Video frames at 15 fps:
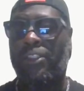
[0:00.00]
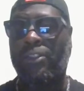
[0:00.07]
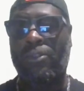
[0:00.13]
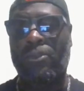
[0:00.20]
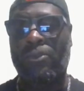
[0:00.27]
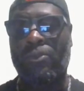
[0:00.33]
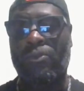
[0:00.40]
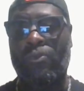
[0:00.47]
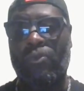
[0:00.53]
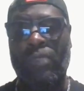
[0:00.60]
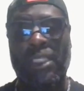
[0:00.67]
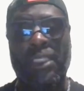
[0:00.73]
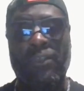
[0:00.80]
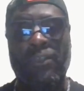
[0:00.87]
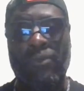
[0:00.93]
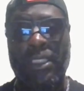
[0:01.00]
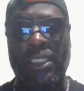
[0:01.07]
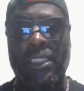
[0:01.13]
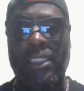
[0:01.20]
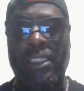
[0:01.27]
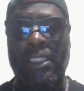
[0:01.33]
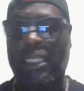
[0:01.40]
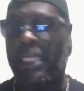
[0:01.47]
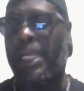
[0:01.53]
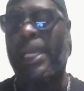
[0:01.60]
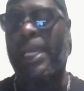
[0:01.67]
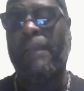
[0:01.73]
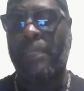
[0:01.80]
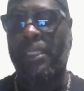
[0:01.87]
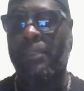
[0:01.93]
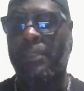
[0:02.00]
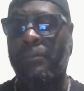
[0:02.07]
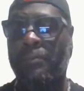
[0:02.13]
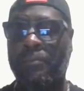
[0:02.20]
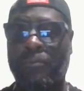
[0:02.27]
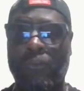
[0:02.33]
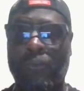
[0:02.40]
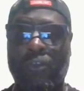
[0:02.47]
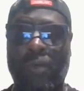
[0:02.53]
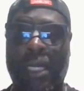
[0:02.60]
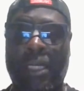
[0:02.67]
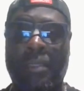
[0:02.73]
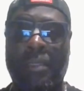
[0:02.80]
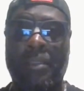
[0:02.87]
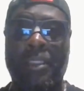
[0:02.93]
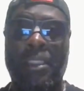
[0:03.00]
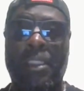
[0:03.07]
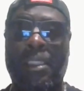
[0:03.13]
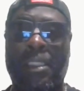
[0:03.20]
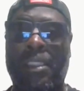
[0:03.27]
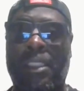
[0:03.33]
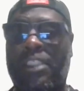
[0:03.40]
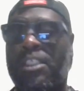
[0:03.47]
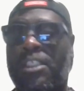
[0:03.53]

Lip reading: to really get at me, right? Let's